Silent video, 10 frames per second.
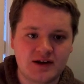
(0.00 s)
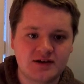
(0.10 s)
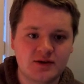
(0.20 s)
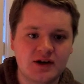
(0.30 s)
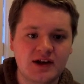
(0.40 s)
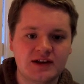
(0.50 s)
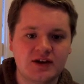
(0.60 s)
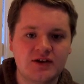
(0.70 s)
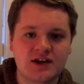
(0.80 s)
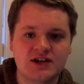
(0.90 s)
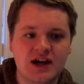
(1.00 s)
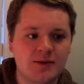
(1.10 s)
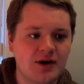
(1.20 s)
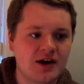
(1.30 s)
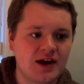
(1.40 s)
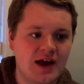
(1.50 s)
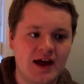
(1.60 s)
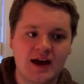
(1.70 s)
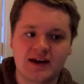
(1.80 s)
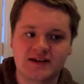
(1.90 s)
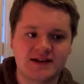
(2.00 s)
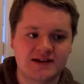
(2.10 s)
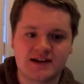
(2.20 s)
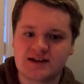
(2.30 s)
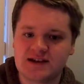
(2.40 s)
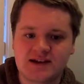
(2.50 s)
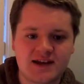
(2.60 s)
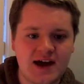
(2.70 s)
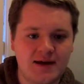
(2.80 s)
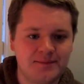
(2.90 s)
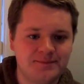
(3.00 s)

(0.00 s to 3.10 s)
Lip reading: So I'll click the green check mark, and it's as easy as that.